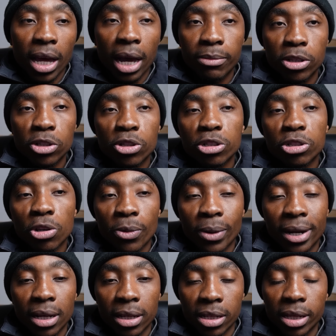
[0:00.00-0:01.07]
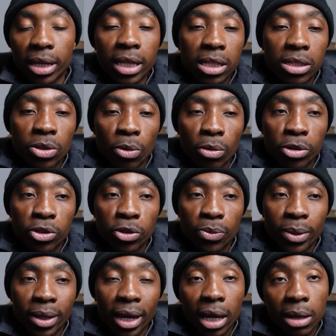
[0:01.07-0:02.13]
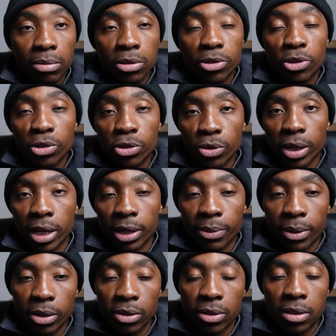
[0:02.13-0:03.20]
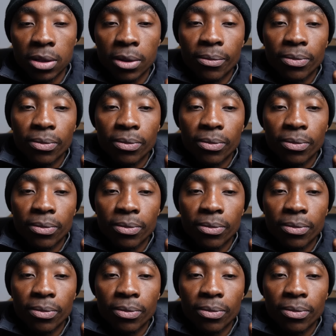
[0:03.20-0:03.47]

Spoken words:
I'm not too sure whether he is going to be able to do that because